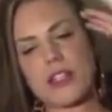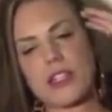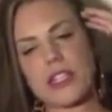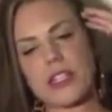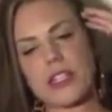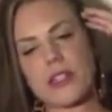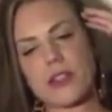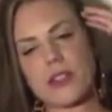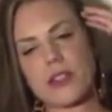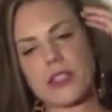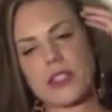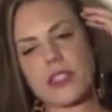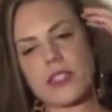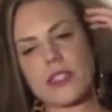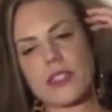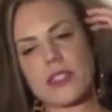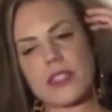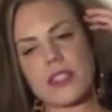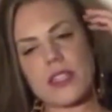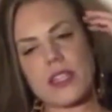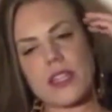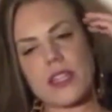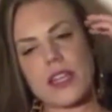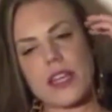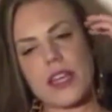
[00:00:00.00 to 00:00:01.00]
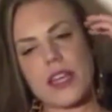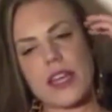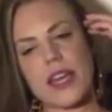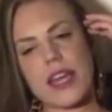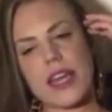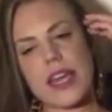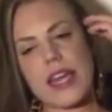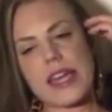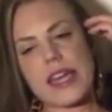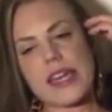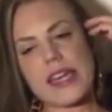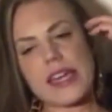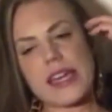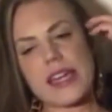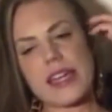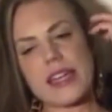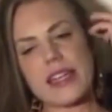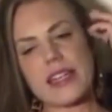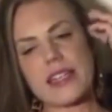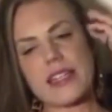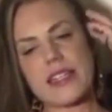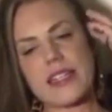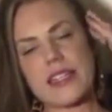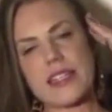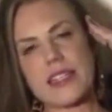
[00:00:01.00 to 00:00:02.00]
heels,
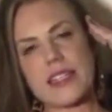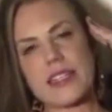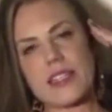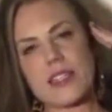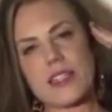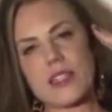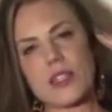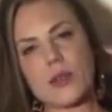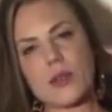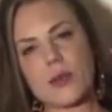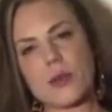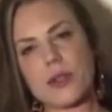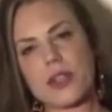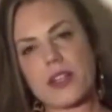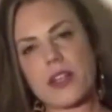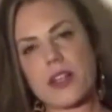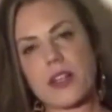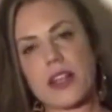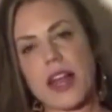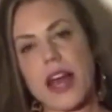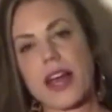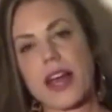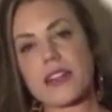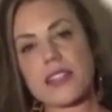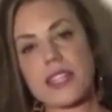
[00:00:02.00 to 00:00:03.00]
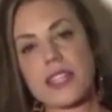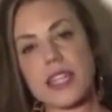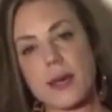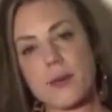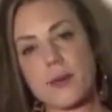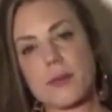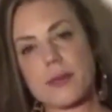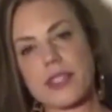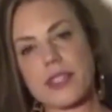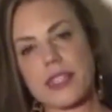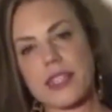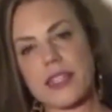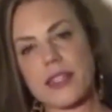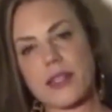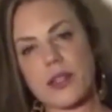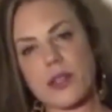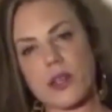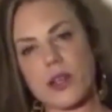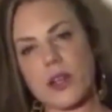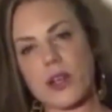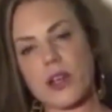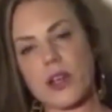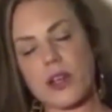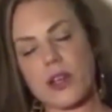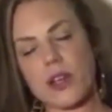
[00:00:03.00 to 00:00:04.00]
and you would collect tips in
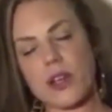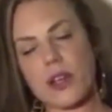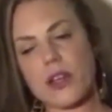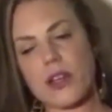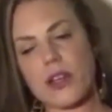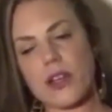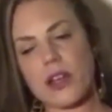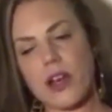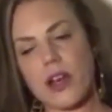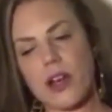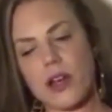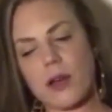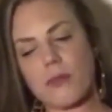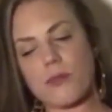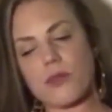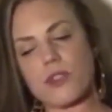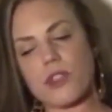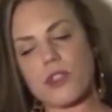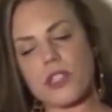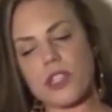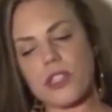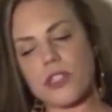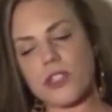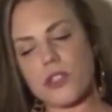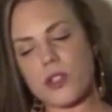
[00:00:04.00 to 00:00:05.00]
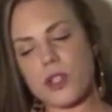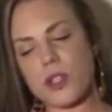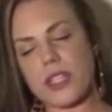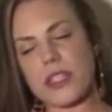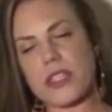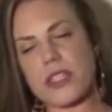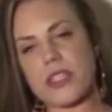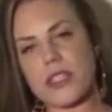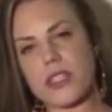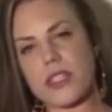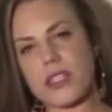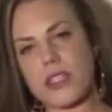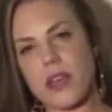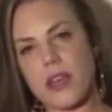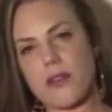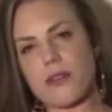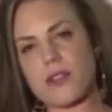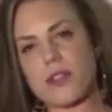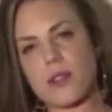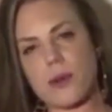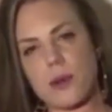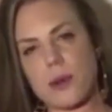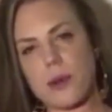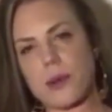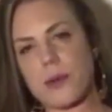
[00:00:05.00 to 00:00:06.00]
your G-strings and stuff.
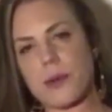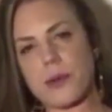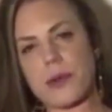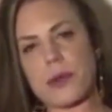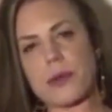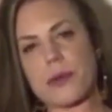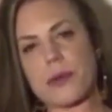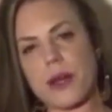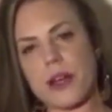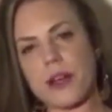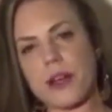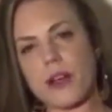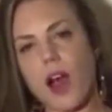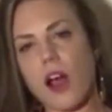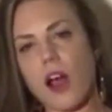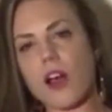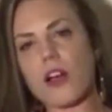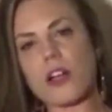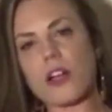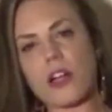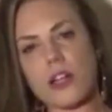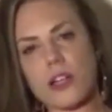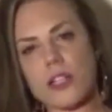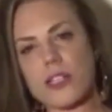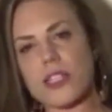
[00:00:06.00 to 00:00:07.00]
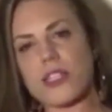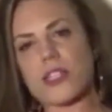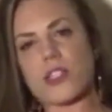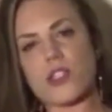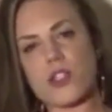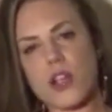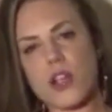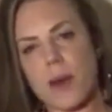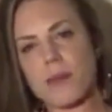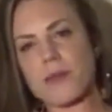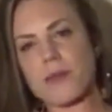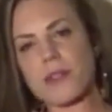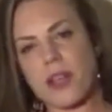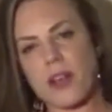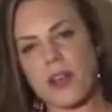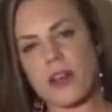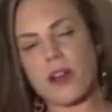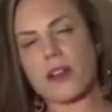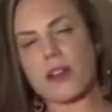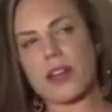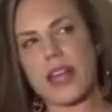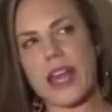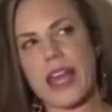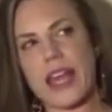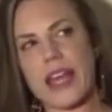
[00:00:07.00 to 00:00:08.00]
So we would wear garters and straps on
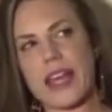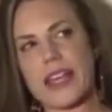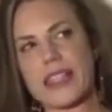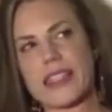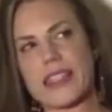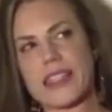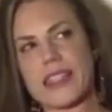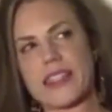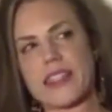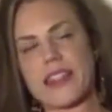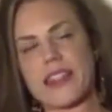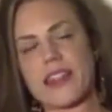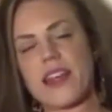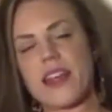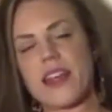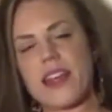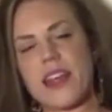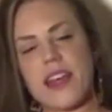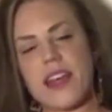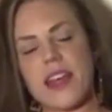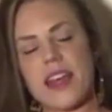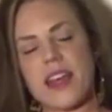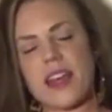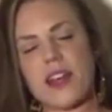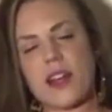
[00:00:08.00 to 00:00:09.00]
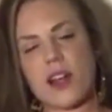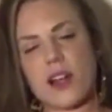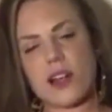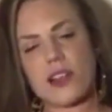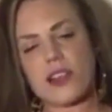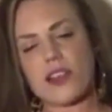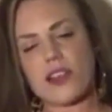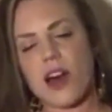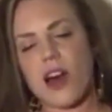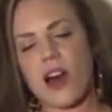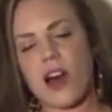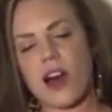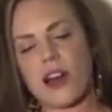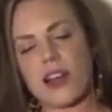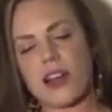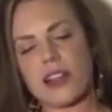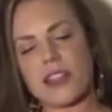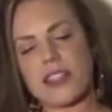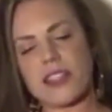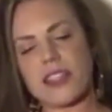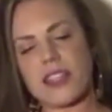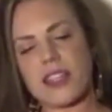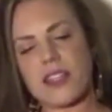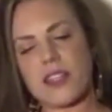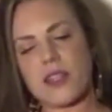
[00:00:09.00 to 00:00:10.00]
our legs and in our
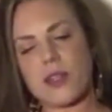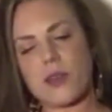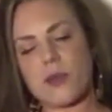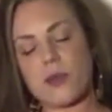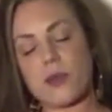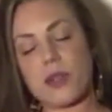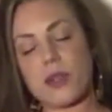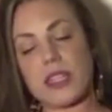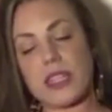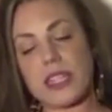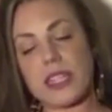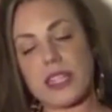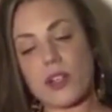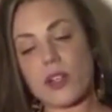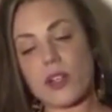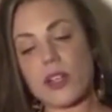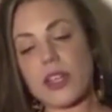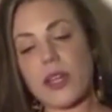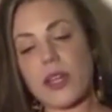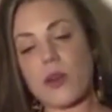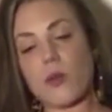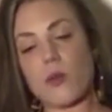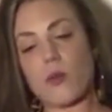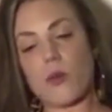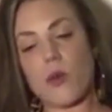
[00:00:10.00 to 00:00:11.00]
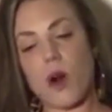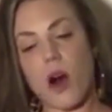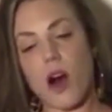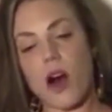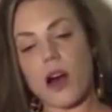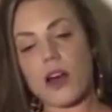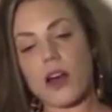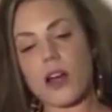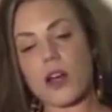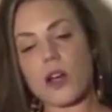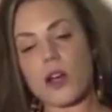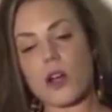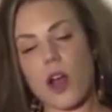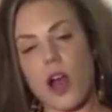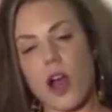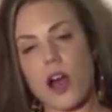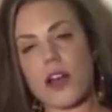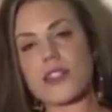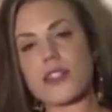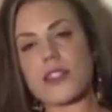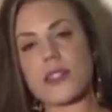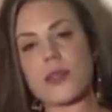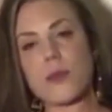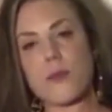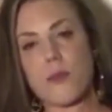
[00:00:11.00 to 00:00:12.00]
thongs, and you would literally walk
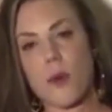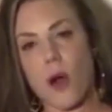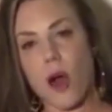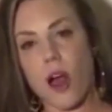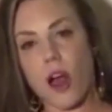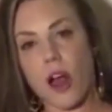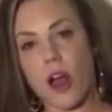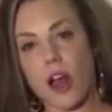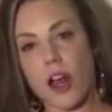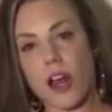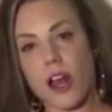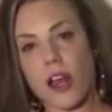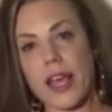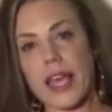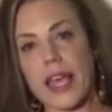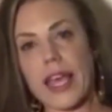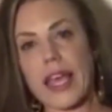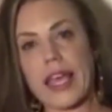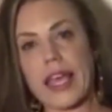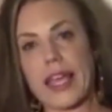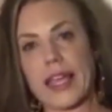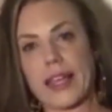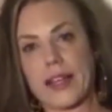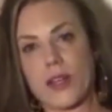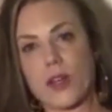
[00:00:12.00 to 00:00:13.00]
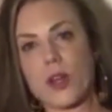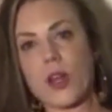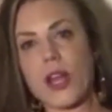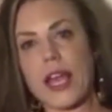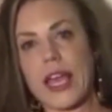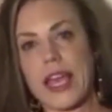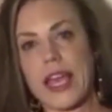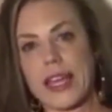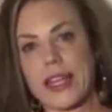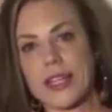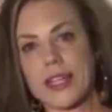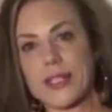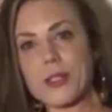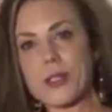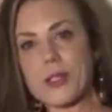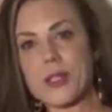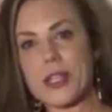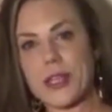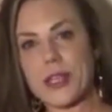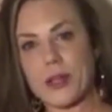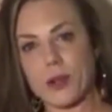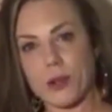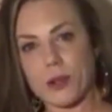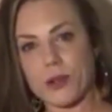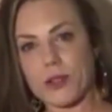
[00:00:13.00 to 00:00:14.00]
across the bar in your 8-inch
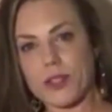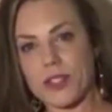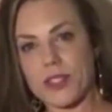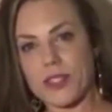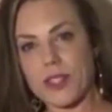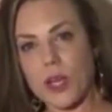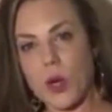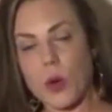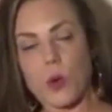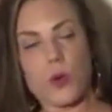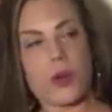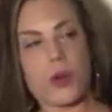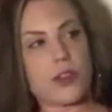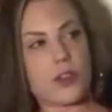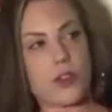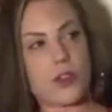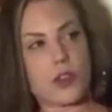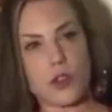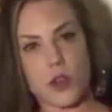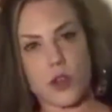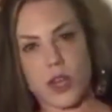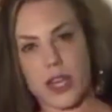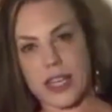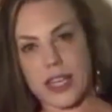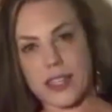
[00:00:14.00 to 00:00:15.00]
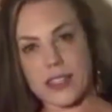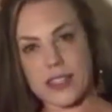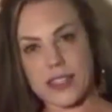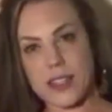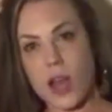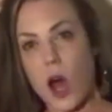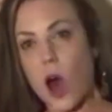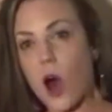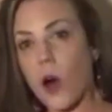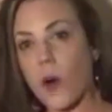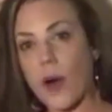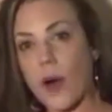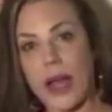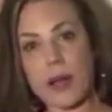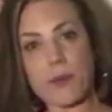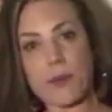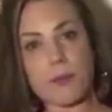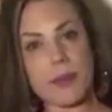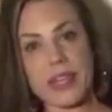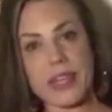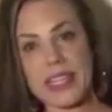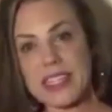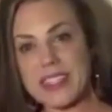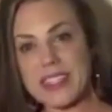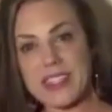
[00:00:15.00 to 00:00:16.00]
heels with drinks, and
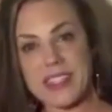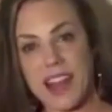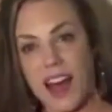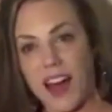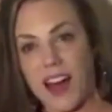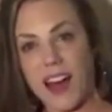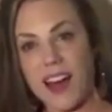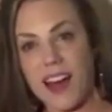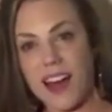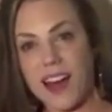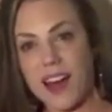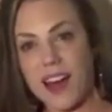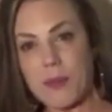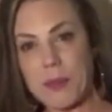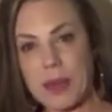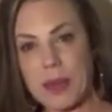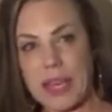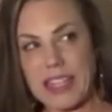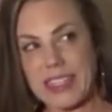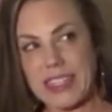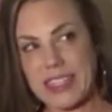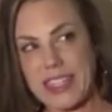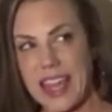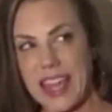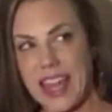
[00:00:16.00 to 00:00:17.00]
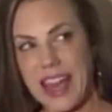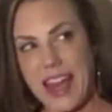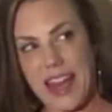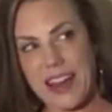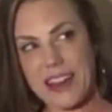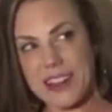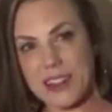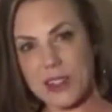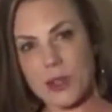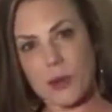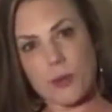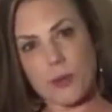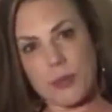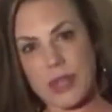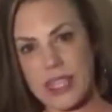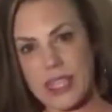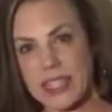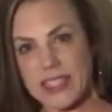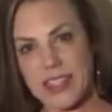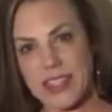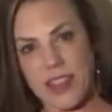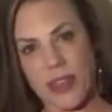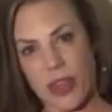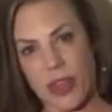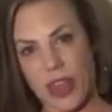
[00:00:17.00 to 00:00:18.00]
pizza, because they had a little
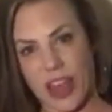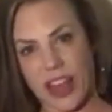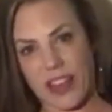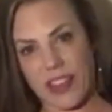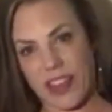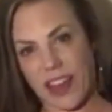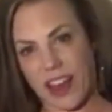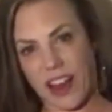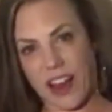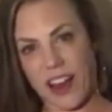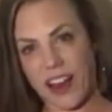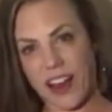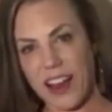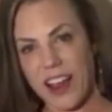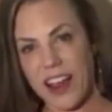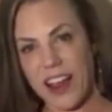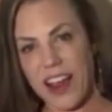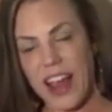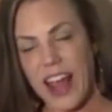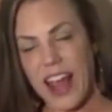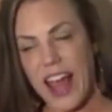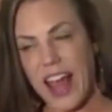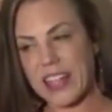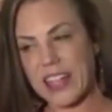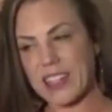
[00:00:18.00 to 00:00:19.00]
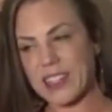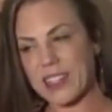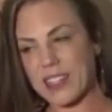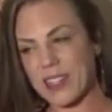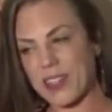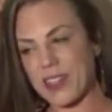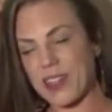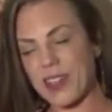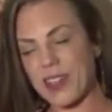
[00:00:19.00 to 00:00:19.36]
pizza thing there. And so